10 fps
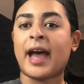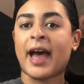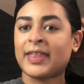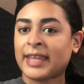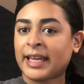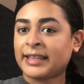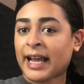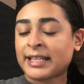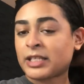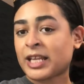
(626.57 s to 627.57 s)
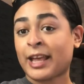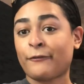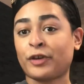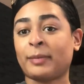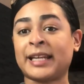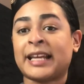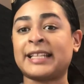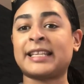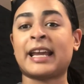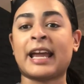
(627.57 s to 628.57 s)
And then that's it for my day
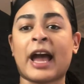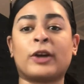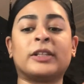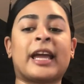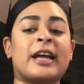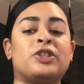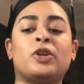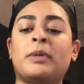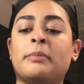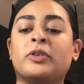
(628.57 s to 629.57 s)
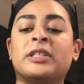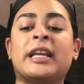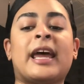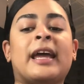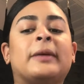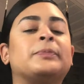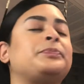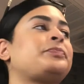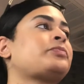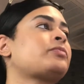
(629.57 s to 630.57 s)
today. I only had 2 people today,
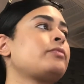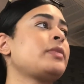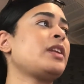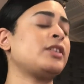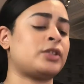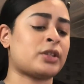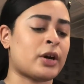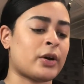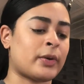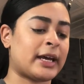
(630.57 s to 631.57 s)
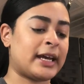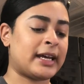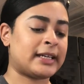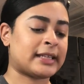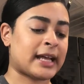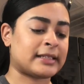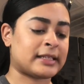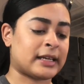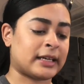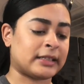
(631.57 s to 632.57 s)
so that's
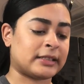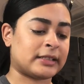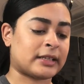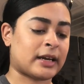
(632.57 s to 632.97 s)
nice.